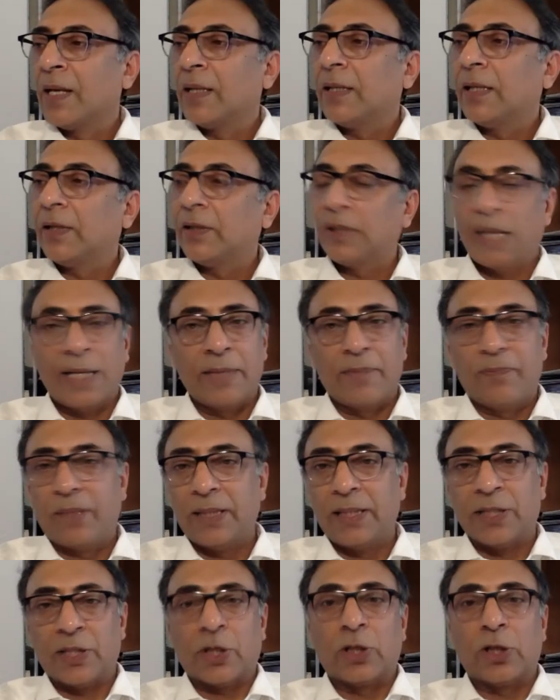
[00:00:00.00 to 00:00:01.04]
Now,
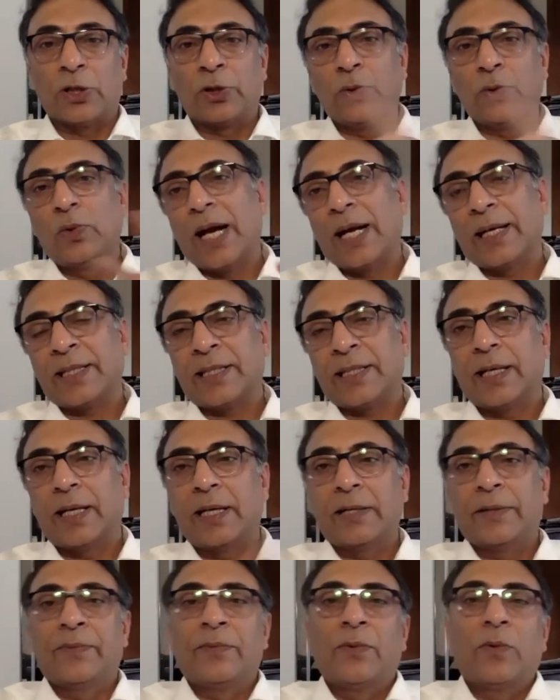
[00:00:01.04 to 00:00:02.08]
so the two acts
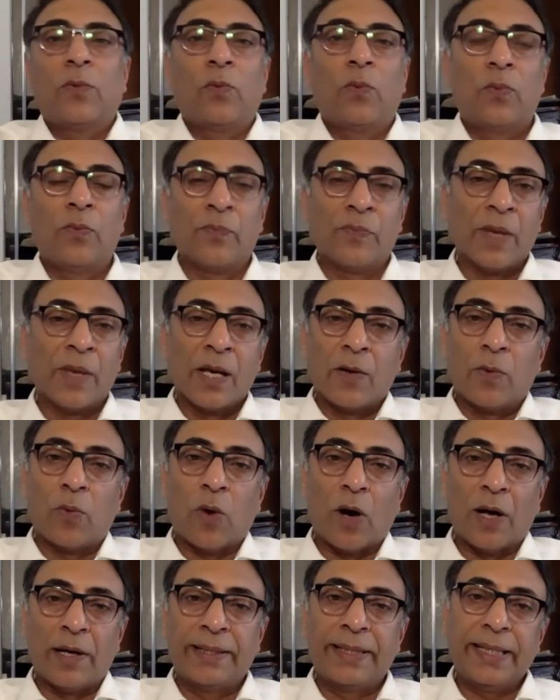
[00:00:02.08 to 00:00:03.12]
are
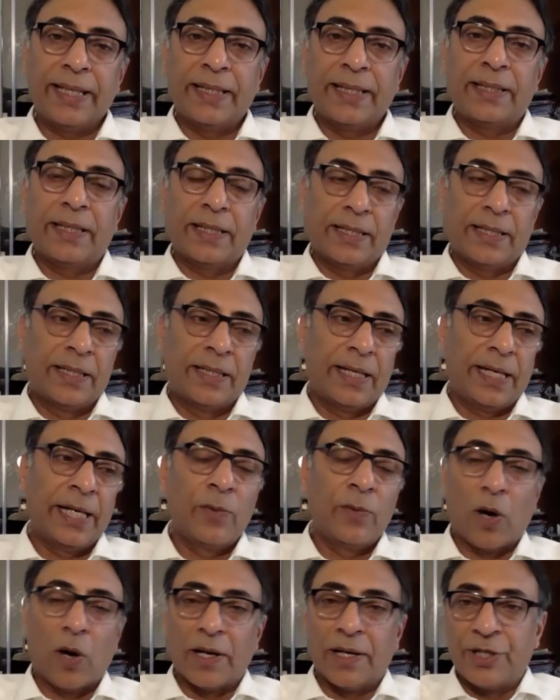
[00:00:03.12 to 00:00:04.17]
voluntary and
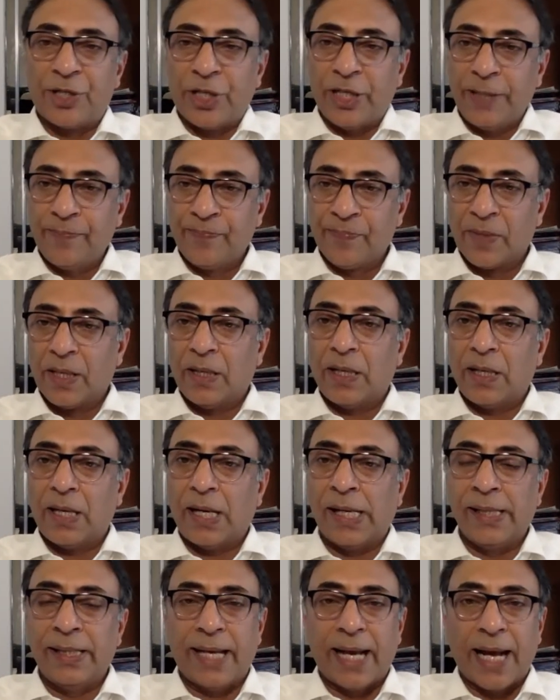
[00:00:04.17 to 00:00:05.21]
involuntary
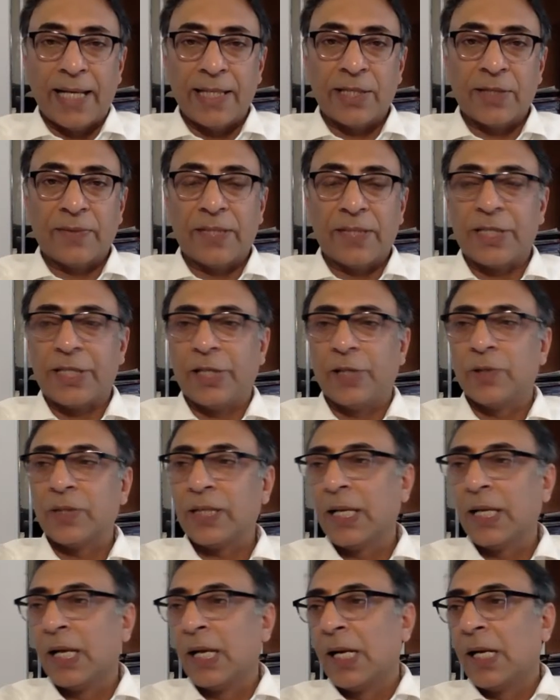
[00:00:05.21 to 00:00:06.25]
in the hands of the
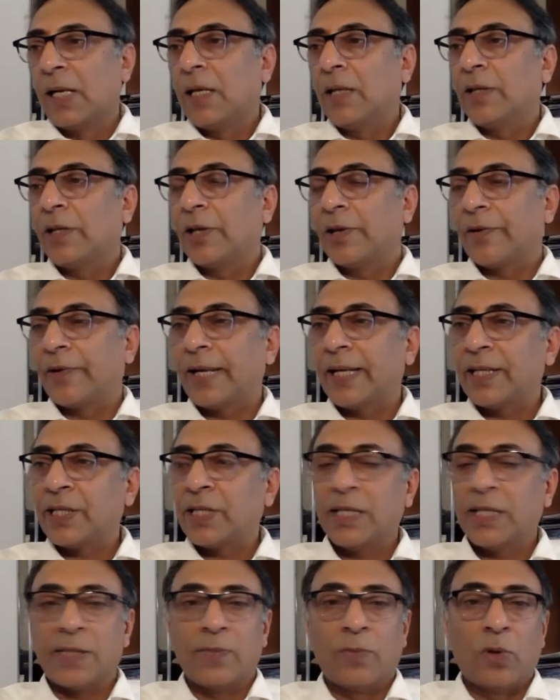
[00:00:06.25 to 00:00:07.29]
COC. The rest
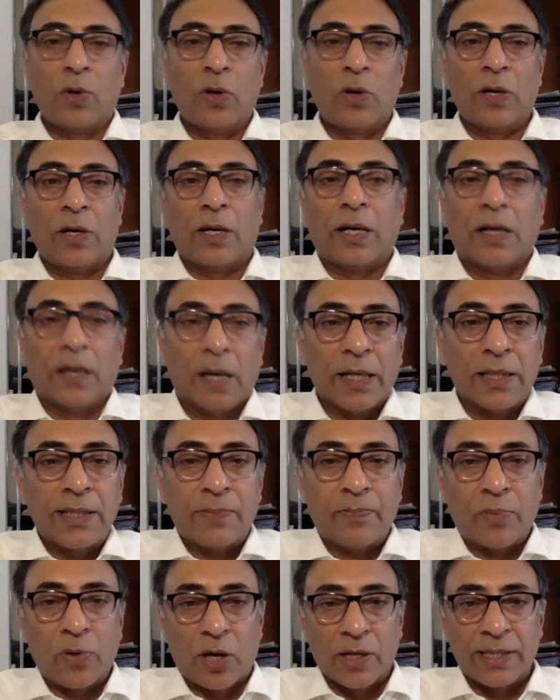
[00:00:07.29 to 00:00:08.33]
is more a
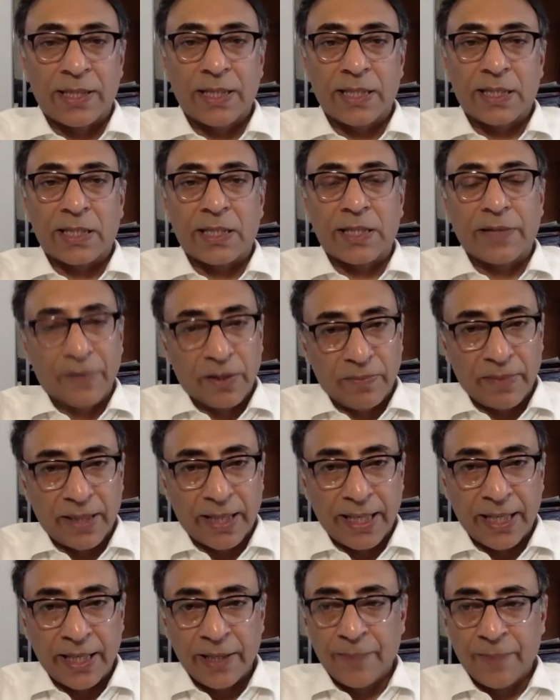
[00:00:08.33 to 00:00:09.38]
process driven
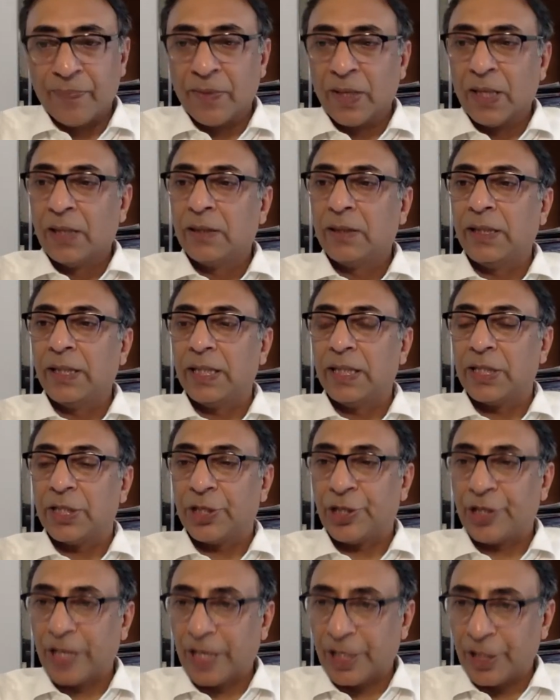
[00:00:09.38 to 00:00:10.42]
by the
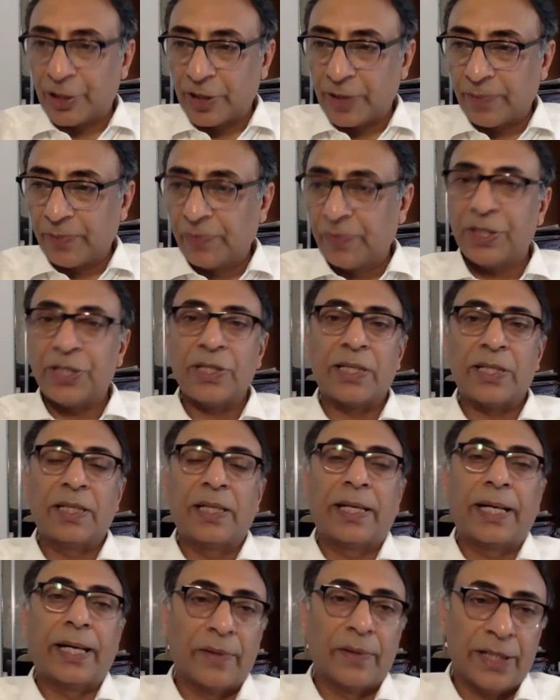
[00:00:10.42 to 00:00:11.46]
statutory provisions and the
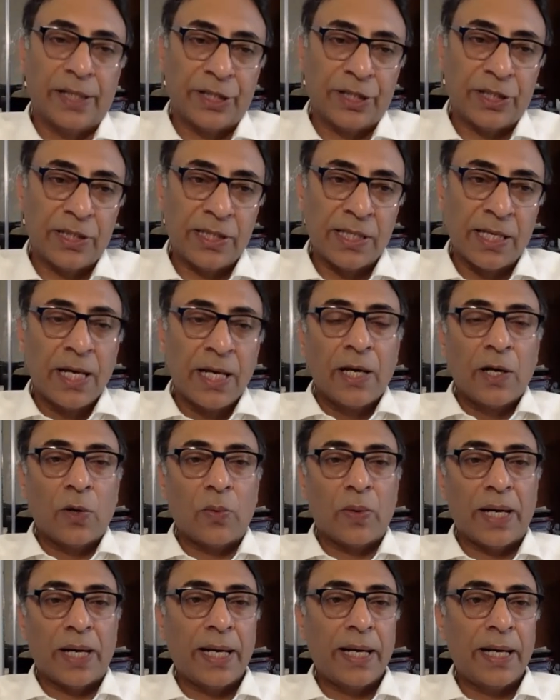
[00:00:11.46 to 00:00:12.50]
regulations,
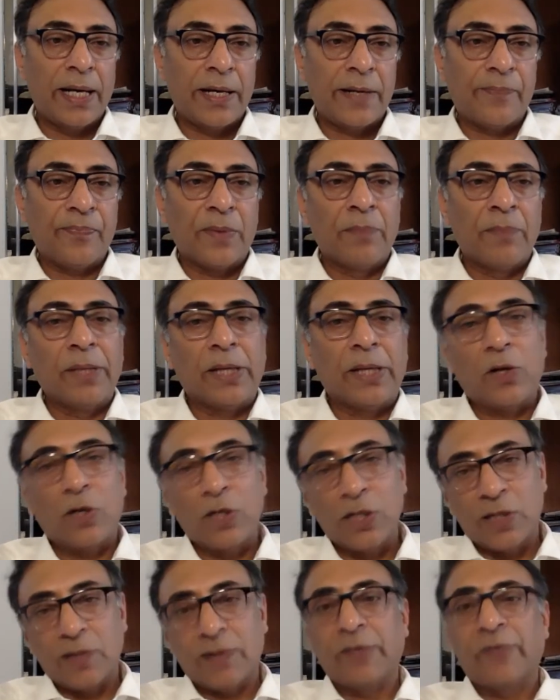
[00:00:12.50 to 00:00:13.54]
where
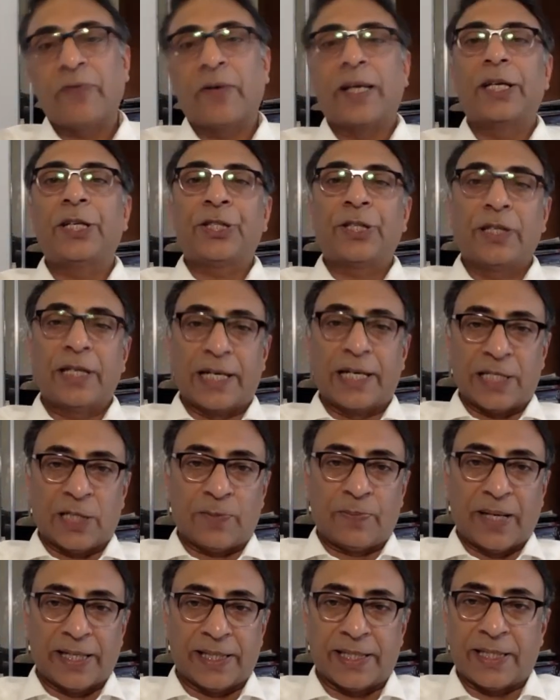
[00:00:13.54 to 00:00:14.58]
because of the financial
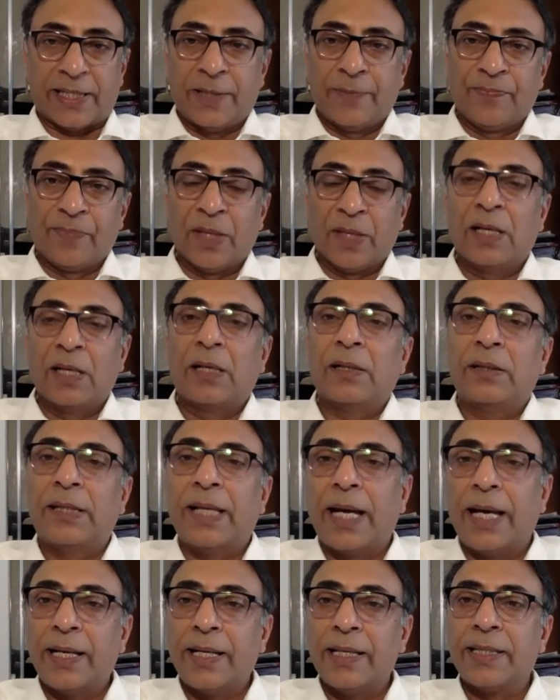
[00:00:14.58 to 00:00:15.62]
aspects,
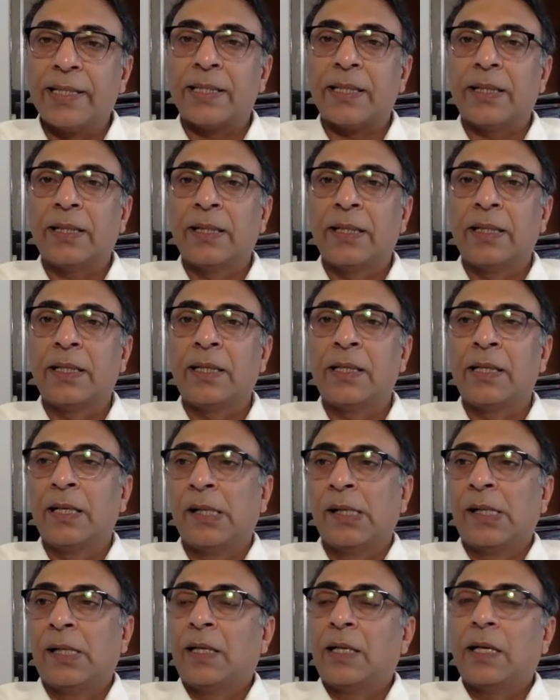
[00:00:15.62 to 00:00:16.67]
there is a
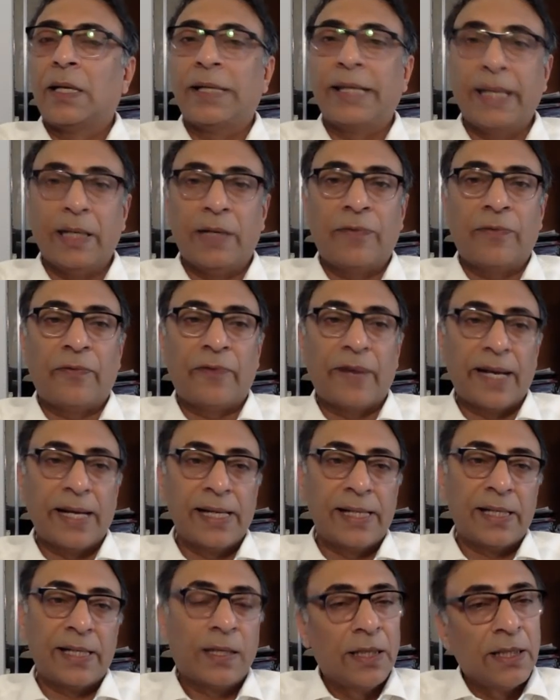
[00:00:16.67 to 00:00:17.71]
need
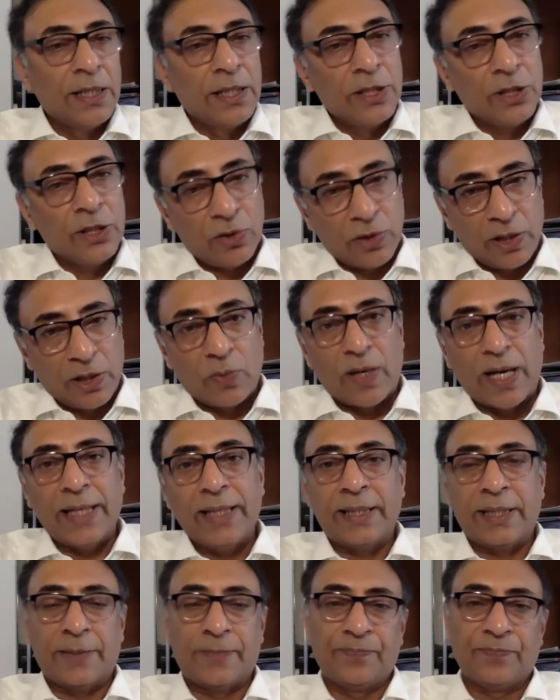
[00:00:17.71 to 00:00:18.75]
felt to
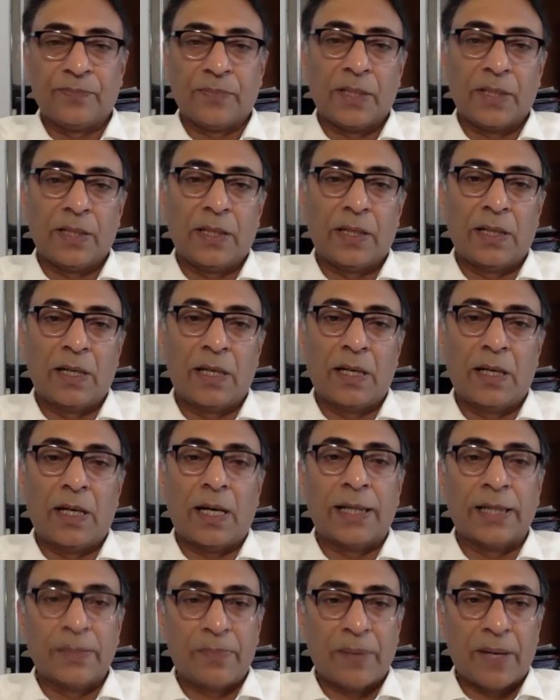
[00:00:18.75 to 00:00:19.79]
invite
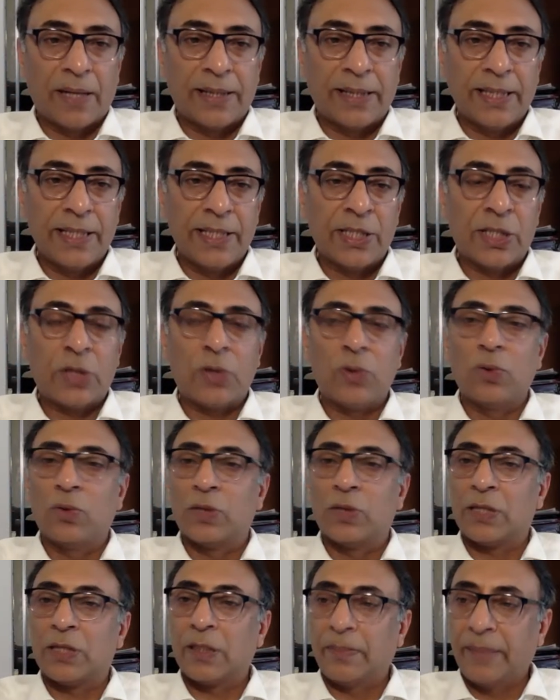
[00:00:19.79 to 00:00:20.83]
other parties to
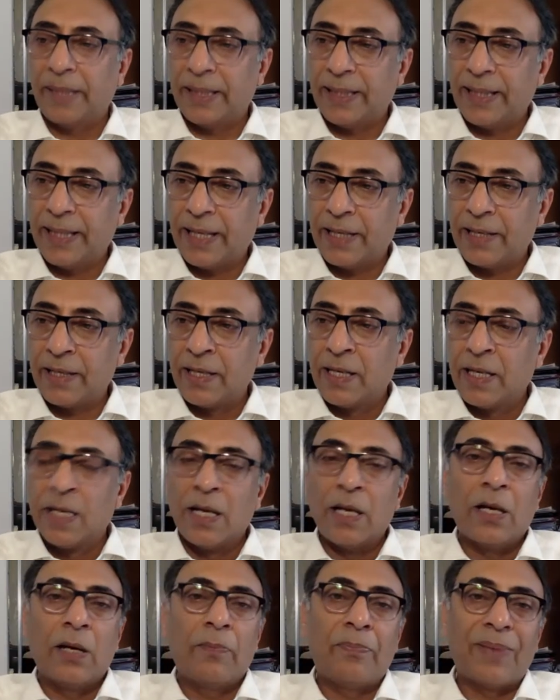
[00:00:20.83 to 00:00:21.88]
submit their
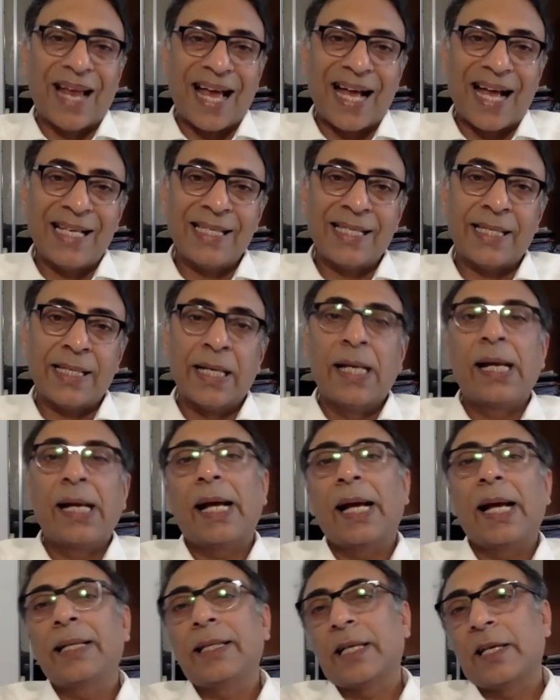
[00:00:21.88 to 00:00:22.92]
plans.
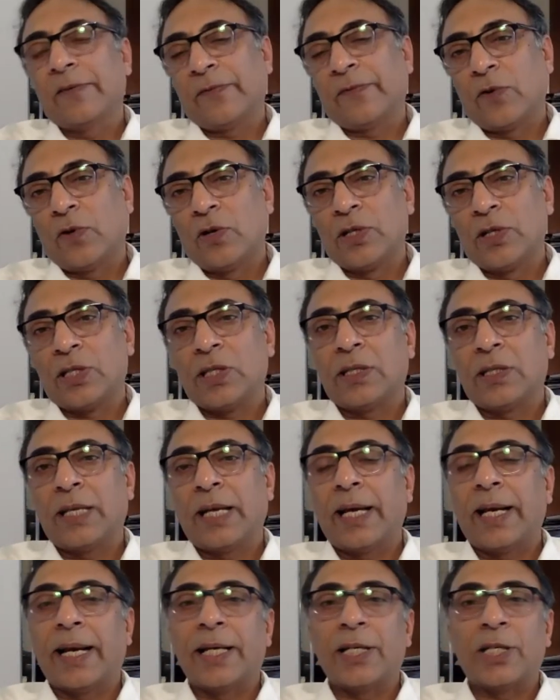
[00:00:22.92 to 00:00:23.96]
And then, of course,
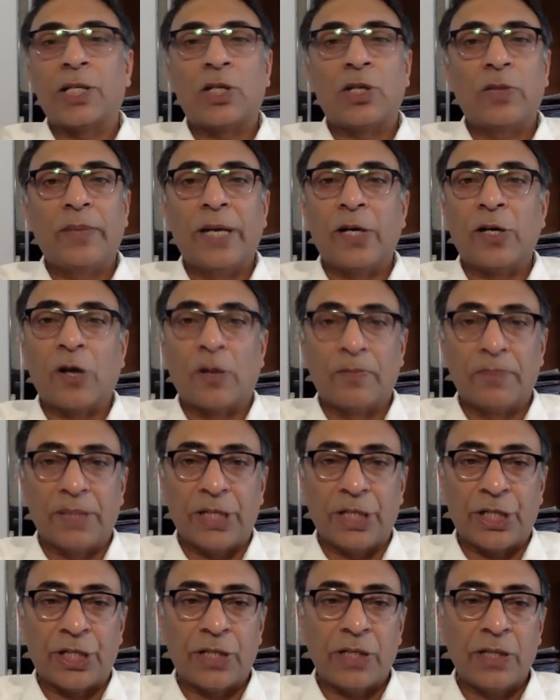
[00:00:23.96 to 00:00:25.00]
there has to be a
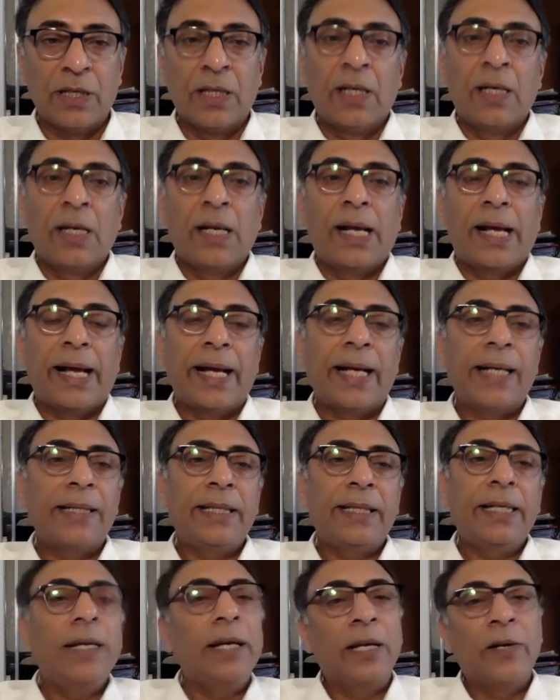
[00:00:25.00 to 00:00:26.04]
competition. And
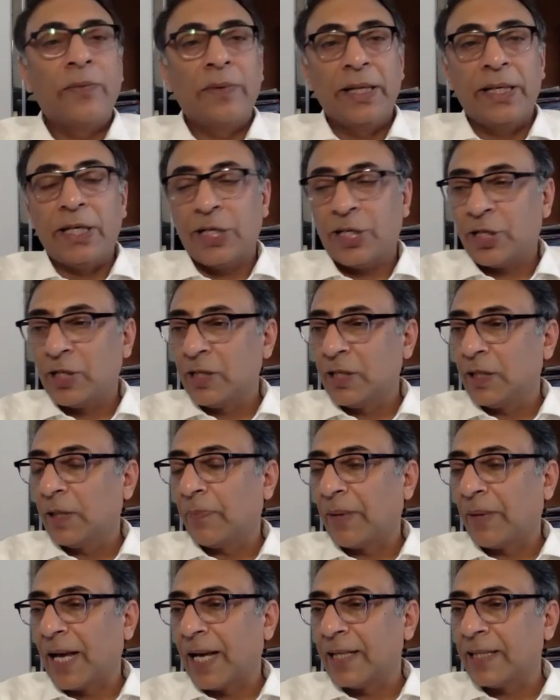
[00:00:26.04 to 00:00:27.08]
the invitation, the
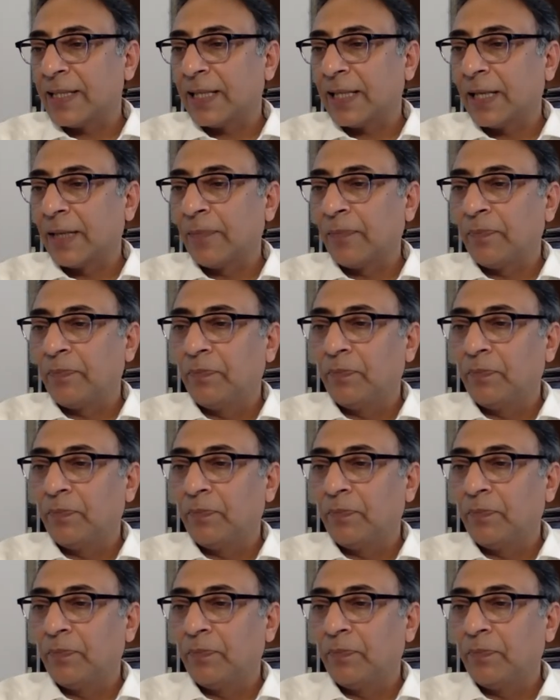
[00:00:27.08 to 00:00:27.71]
plans that are